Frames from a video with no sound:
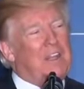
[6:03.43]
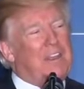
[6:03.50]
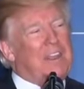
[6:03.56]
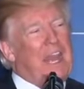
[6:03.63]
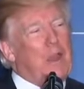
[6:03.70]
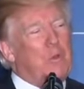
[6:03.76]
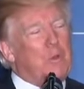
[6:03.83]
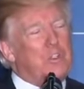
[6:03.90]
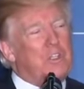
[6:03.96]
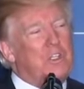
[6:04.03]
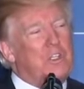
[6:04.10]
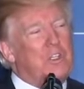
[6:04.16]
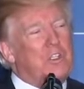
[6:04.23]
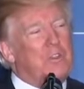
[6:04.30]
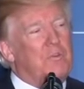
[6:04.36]

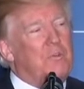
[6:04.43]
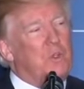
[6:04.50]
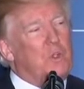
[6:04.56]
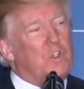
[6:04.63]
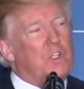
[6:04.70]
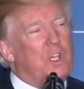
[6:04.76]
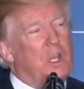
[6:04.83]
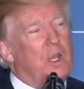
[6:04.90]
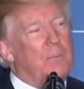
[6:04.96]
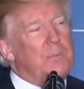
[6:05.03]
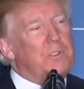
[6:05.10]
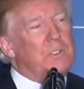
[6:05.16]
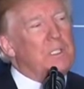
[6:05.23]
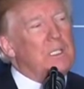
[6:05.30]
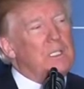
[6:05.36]
thousands of new
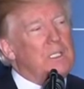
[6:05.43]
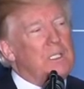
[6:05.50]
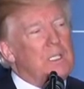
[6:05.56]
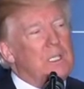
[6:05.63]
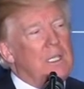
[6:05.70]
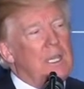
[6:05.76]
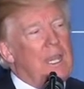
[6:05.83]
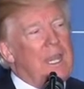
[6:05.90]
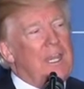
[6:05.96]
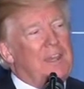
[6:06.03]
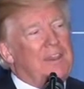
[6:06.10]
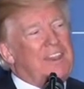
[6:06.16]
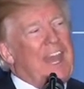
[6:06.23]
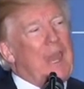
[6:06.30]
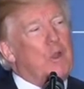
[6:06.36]
jobs
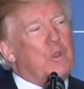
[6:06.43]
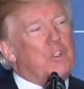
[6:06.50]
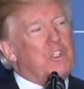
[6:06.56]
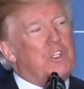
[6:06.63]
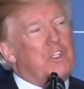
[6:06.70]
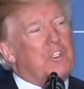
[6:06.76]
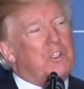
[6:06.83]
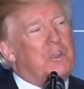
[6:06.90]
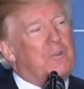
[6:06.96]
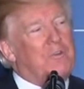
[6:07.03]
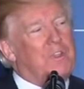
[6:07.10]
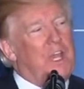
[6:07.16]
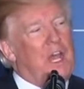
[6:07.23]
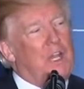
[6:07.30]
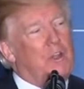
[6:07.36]
and thousands
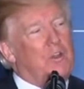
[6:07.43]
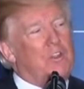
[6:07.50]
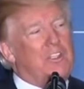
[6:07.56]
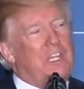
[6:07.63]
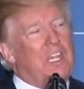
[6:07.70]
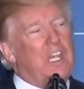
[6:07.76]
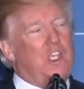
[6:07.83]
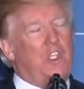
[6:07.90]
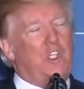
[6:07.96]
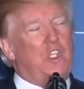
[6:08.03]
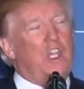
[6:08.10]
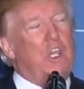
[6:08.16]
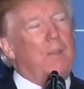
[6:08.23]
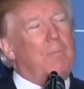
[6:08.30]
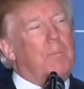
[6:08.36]
of dollars
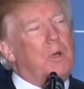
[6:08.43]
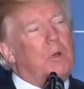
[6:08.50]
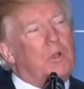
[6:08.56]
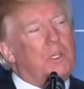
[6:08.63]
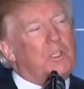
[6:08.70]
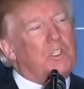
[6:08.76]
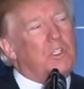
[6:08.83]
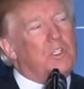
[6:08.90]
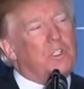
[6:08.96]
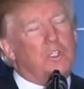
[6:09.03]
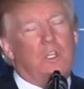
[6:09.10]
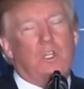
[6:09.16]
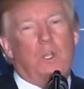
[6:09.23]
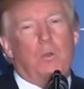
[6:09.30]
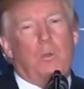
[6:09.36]
each in bonuses
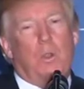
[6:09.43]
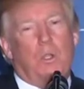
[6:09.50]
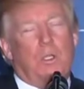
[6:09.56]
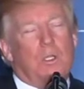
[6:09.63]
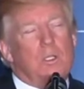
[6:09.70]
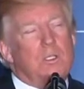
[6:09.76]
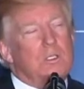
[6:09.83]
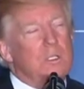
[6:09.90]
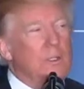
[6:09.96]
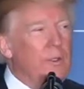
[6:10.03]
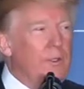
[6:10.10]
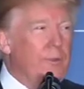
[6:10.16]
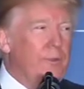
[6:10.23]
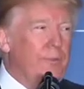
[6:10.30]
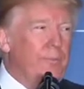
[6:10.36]
to their workers.
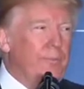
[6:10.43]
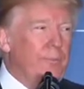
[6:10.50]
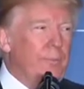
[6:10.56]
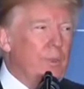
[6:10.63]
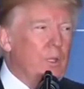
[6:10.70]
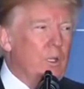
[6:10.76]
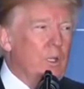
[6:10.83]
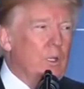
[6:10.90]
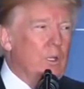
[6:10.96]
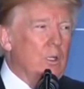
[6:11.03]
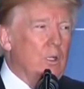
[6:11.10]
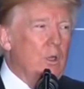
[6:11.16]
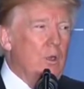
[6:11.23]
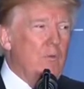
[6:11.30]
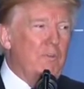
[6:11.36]

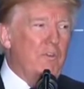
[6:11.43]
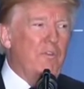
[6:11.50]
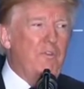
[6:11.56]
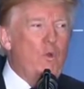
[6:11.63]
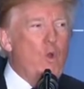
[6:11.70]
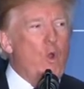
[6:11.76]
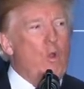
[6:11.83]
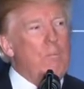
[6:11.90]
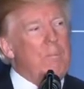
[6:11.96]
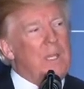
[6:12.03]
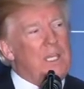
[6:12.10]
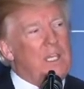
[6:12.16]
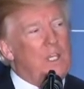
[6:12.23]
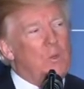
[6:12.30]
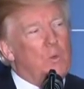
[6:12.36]
Over 4
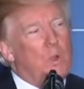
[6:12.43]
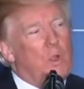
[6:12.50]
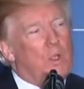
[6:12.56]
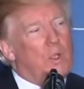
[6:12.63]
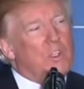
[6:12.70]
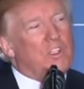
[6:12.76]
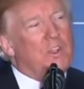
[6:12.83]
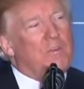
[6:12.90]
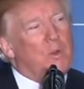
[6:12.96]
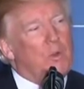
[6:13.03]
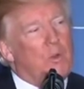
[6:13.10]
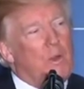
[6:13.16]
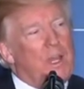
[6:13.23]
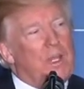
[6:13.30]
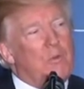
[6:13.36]
million workers have
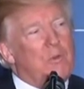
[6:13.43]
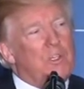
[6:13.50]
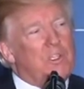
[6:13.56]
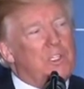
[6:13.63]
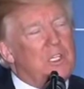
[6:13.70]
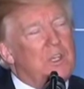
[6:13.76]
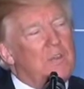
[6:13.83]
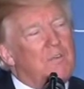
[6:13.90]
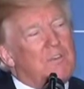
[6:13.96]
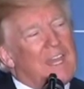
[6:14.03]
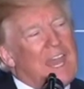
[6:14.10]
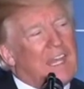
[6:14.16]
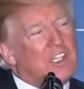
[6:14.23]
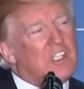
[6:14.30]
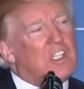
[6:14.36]
already received
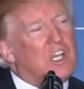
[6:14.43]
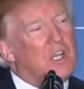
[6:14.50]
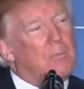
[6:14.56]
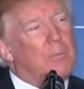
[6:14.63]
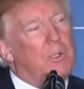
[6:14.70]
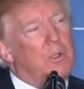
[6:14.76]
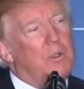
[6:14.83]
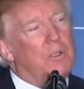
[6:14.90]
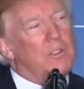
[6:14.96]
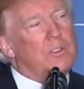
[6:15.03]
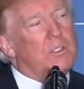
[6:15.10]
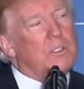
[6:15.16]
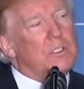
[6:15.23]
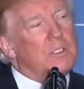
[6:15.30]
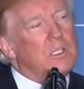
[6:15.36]
tax cut
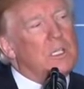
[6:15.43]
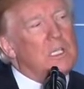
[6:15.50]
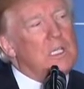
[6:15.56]
bonuses,